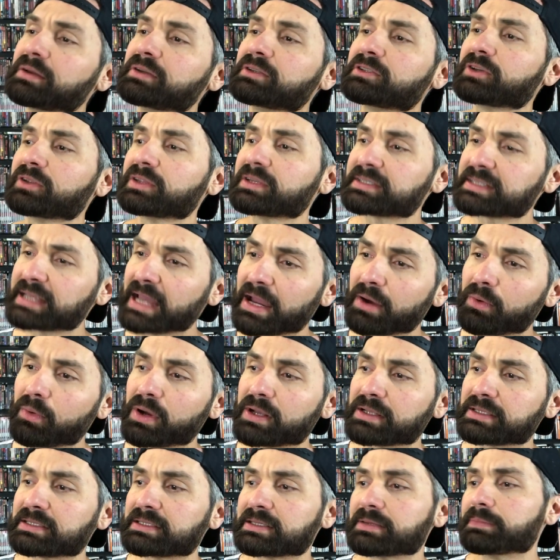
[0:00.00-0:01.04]
so this guy
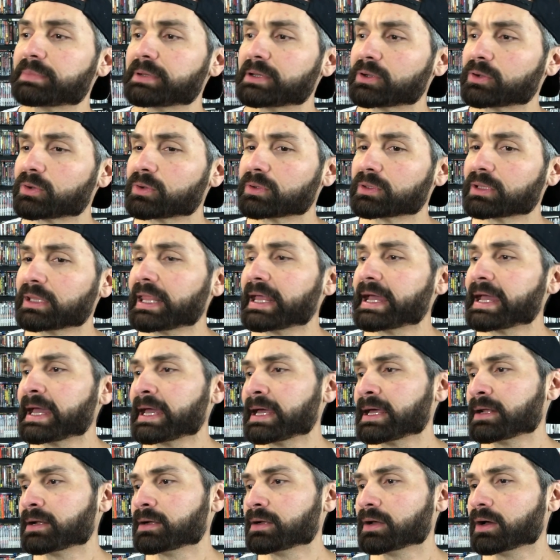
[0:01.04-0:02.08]
wants to build
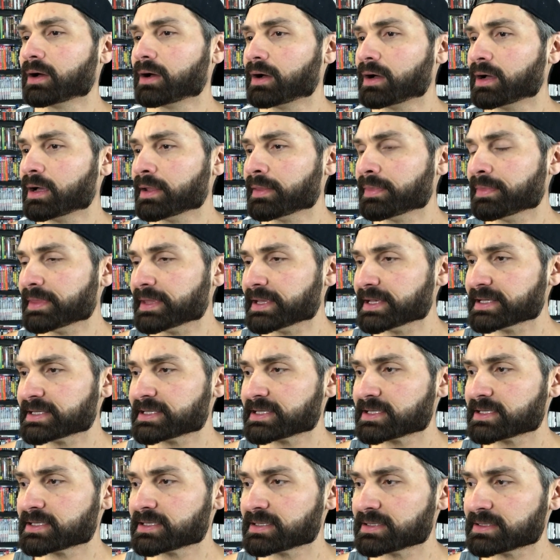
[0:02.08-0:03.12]
land on
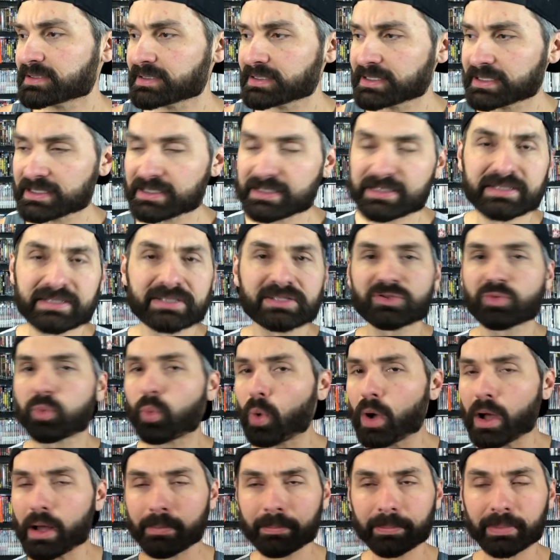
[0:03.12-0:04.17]
this this
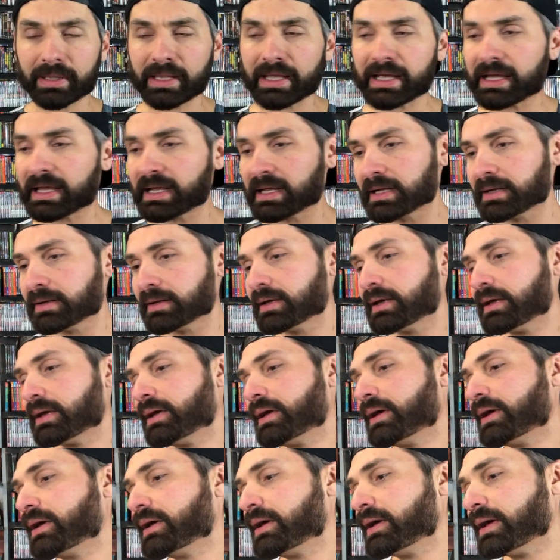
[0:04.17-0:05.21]
swampland,
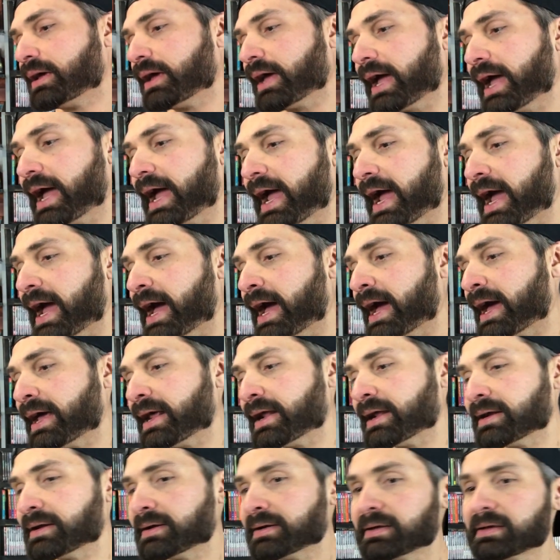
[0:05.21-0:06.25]

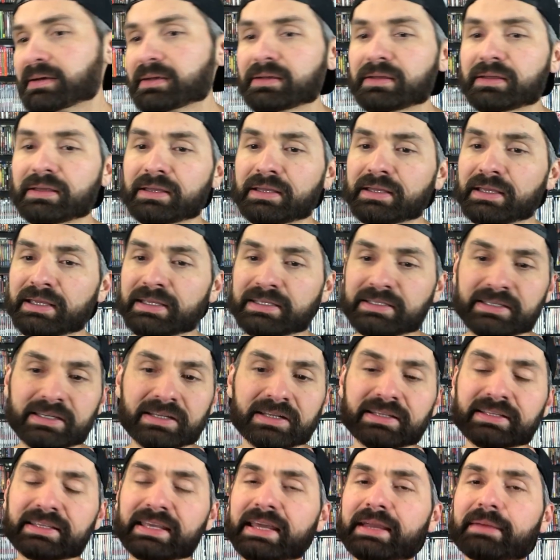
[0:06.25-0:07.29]
and it's
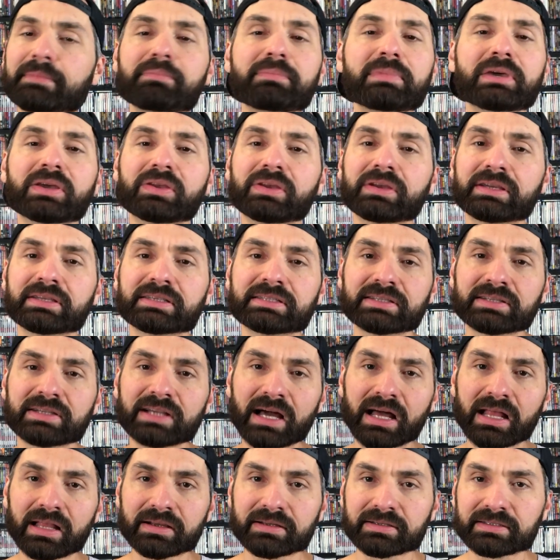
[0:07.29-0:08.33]
going to take millions of
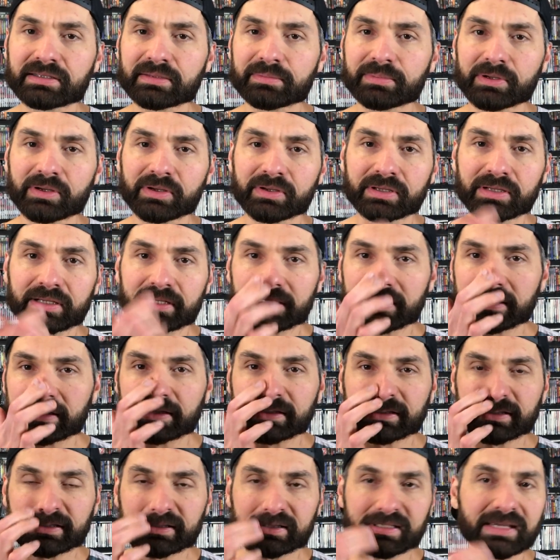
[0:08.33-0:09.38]
dollars to build it, and
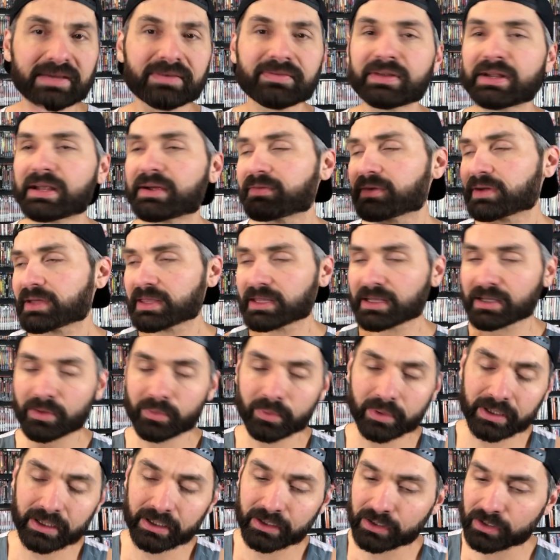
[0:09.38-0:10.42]
he's given everything
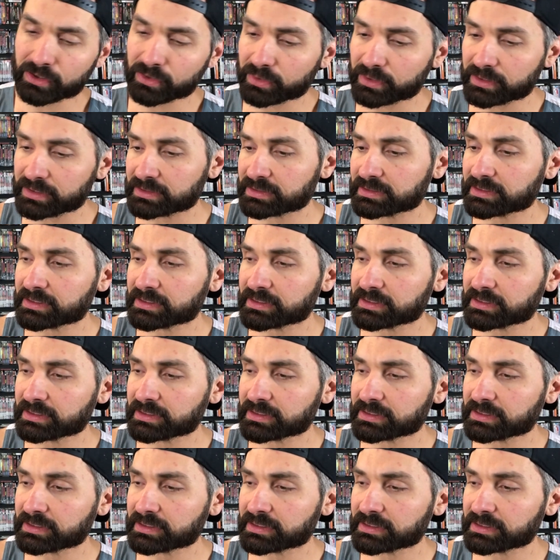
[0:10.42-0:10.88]
away to do it.